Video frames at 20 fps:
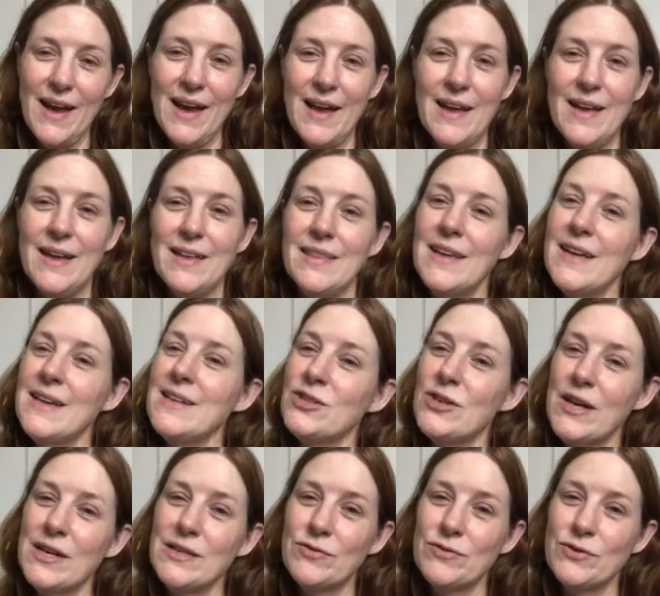and thanks
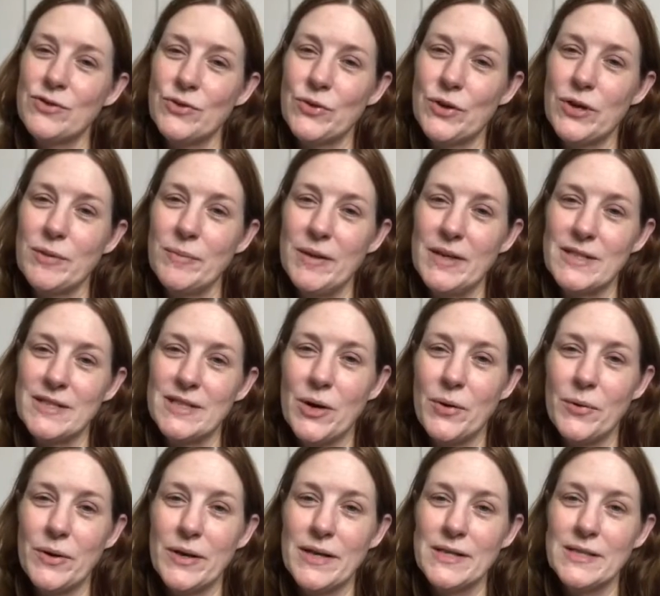you guys for joining me as
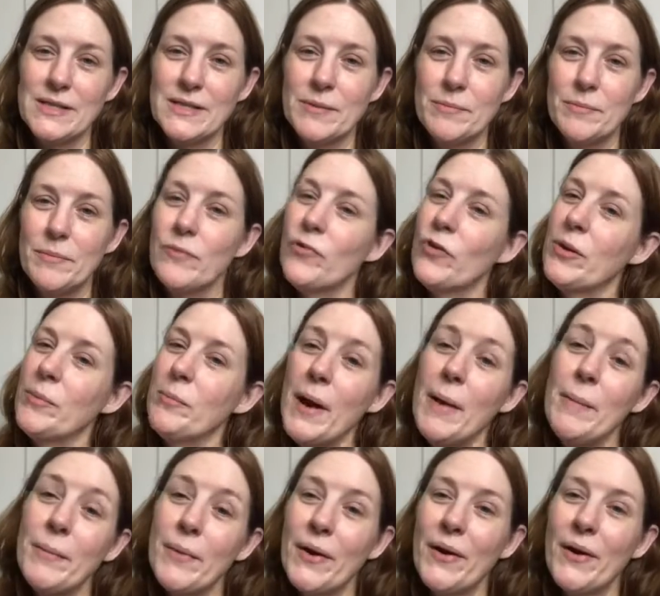always. And
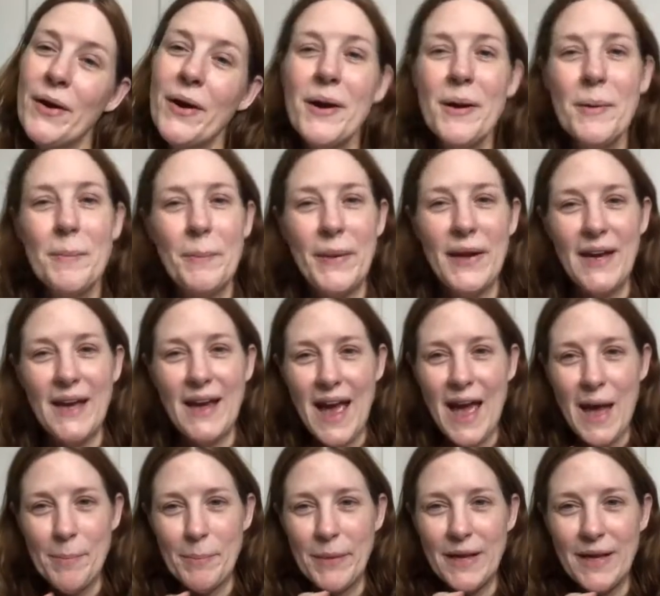remember, be
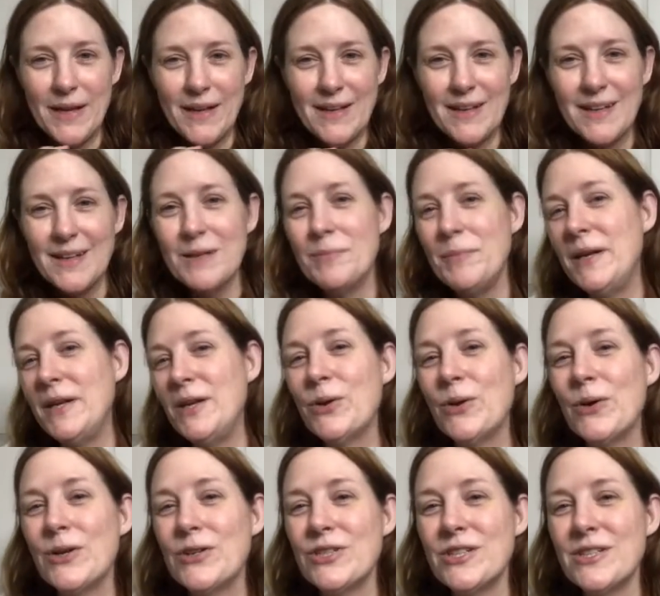happy, be
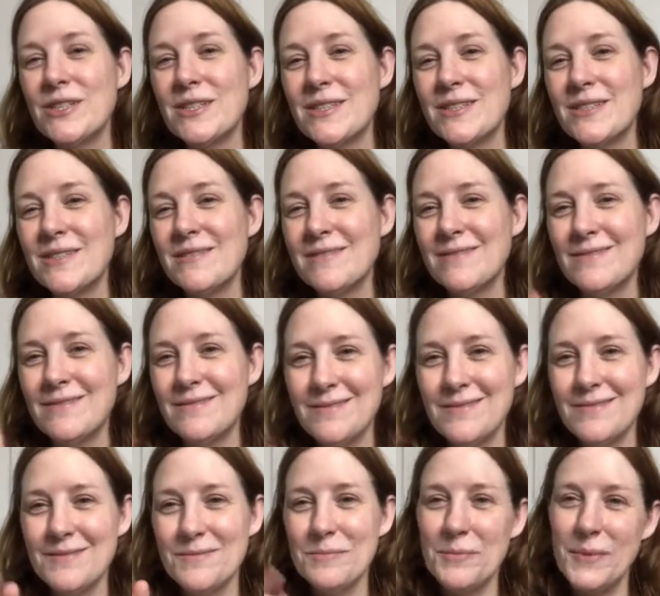gorgeous,
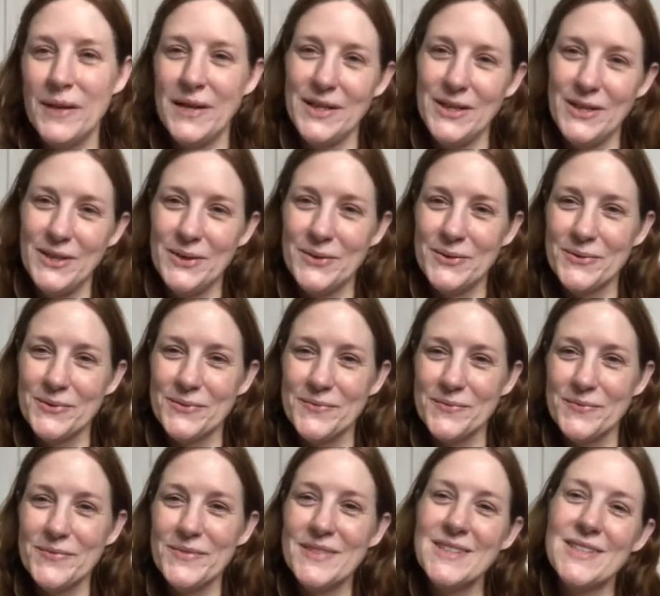be you.
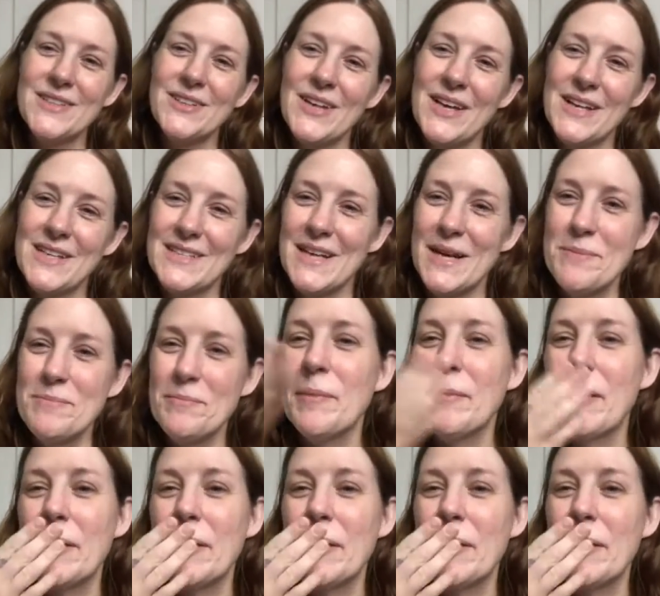Till next time, bye